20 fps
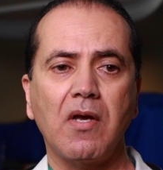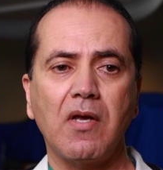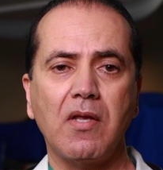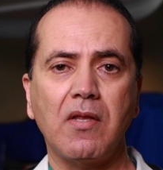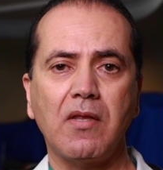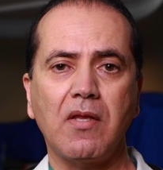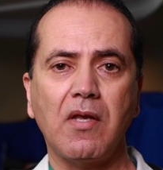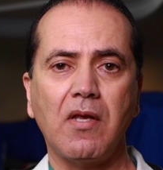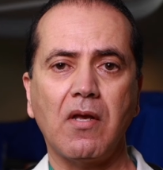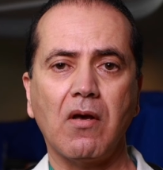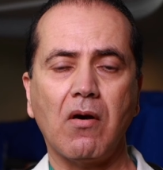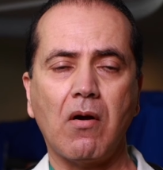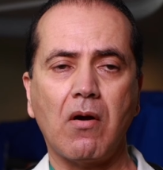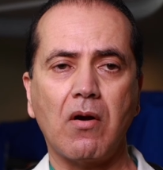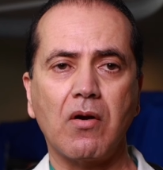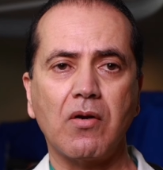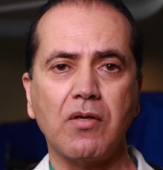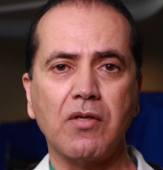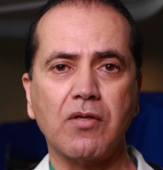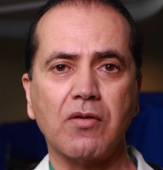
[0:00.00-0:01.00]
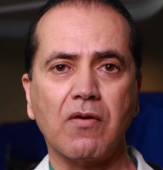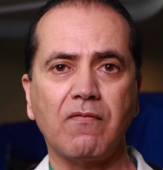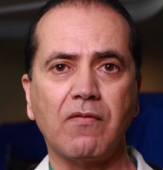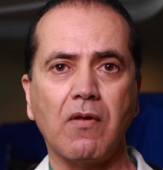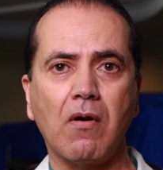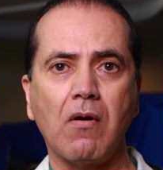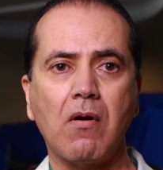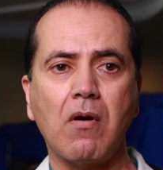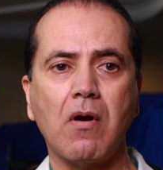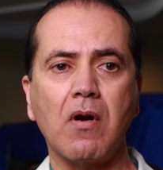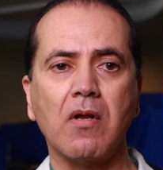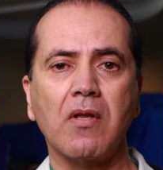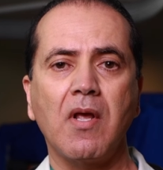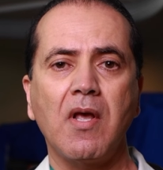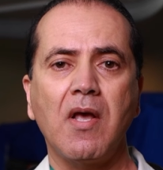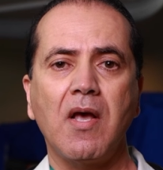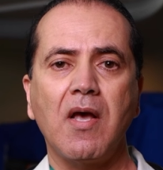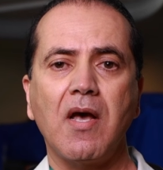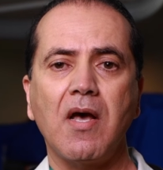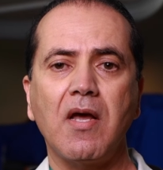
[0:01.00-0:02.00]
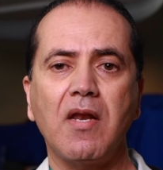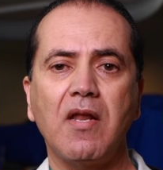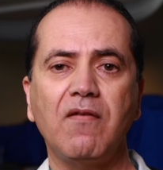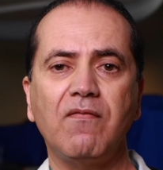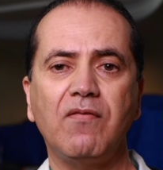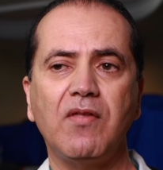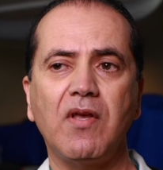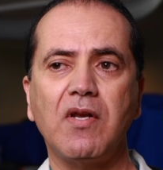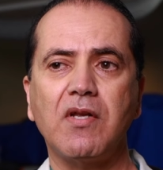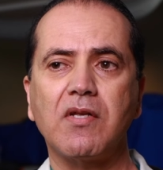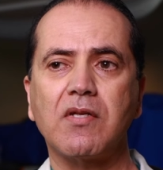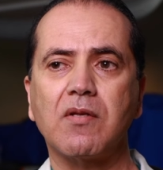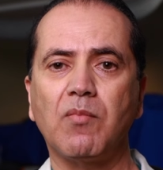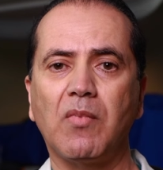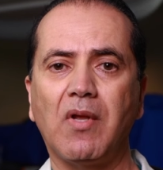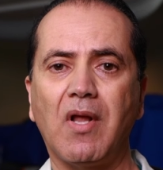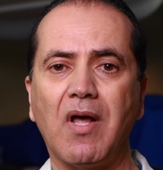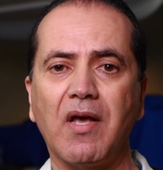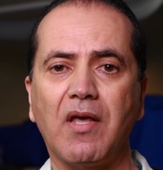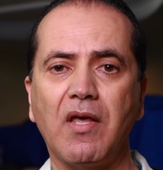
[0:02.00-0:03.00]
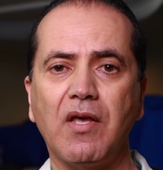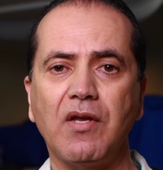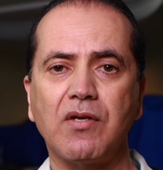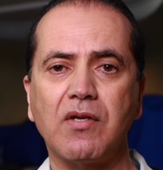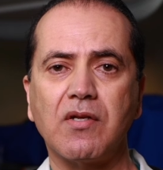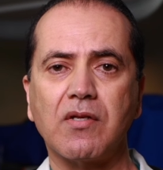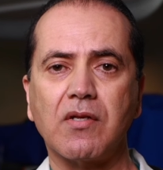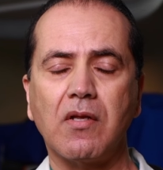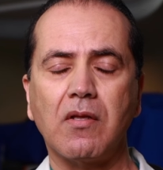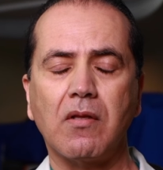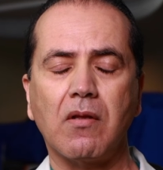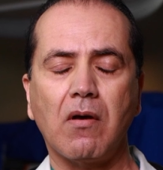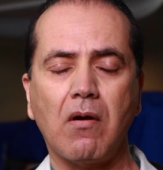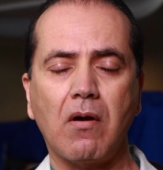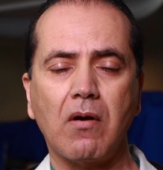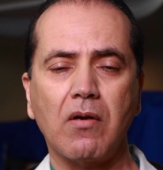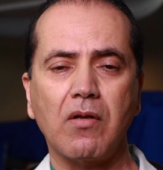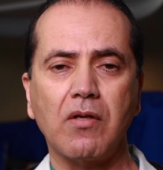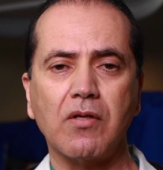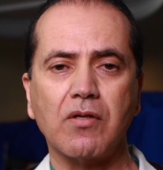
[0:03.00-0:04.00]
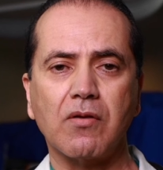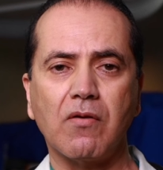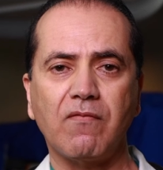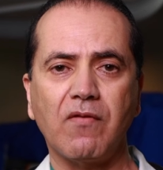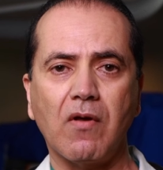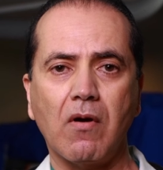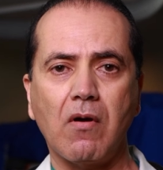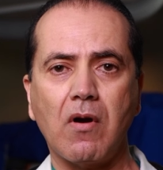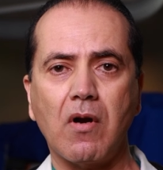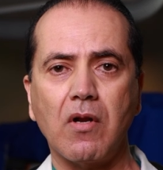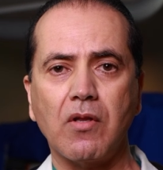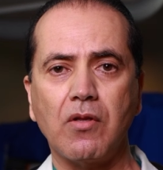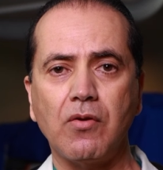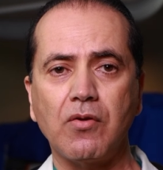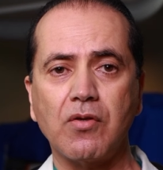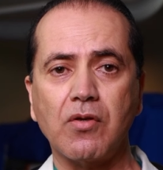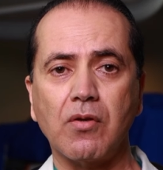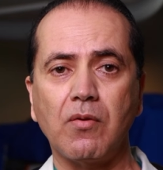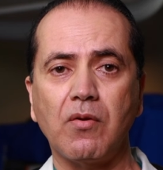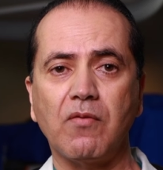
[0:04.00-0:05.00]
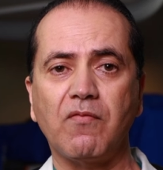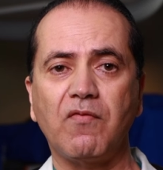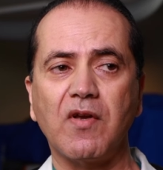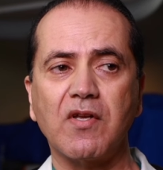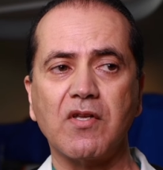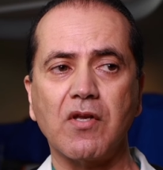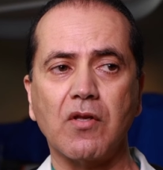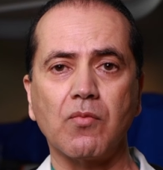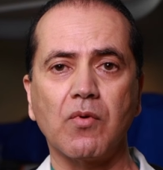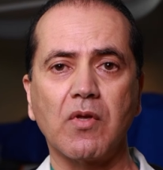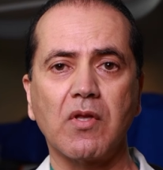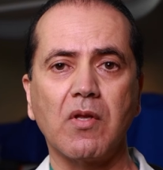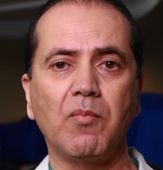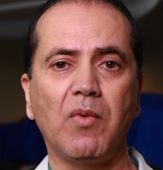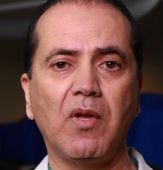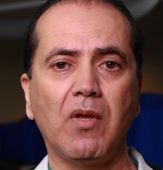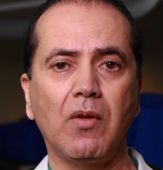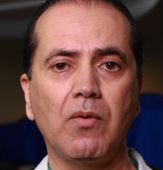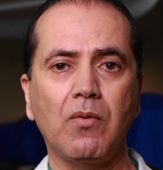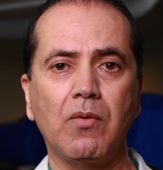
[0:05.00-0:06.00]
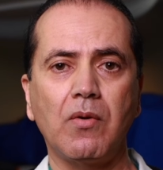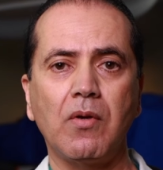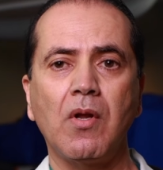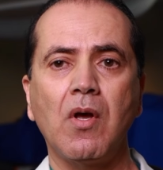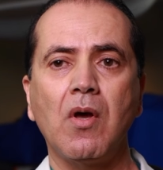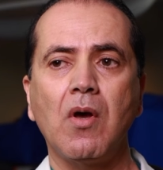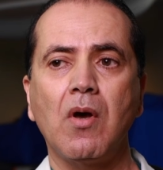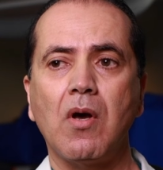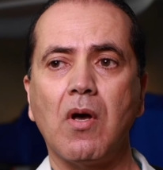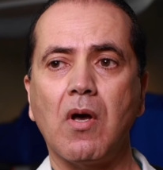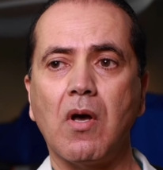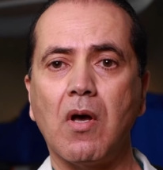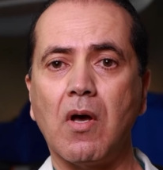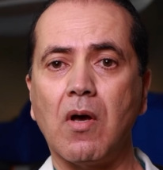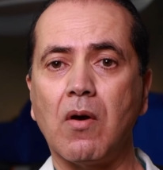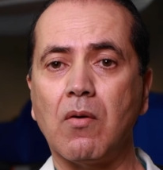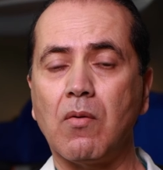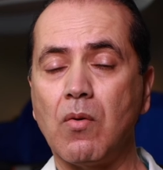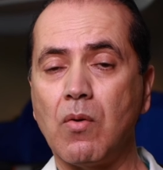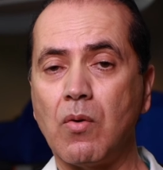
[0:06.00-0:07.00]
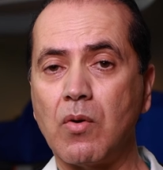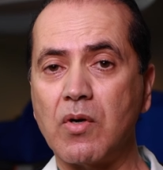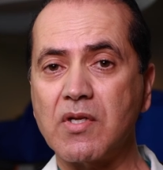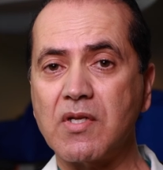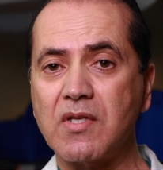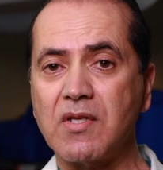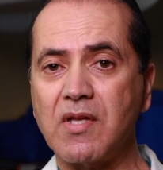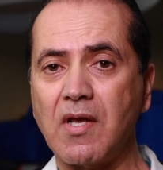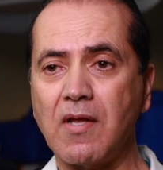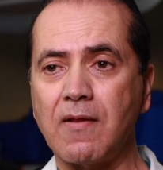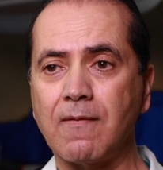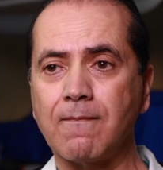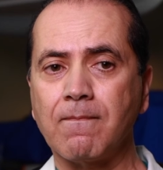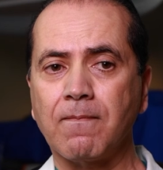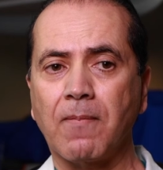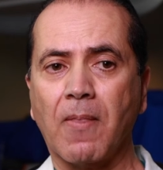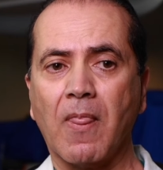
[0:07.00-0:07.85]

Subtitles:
in the arteries of the heart. And if there is blockages in the arteries of the heart, usually you fix it with a balloon or stent.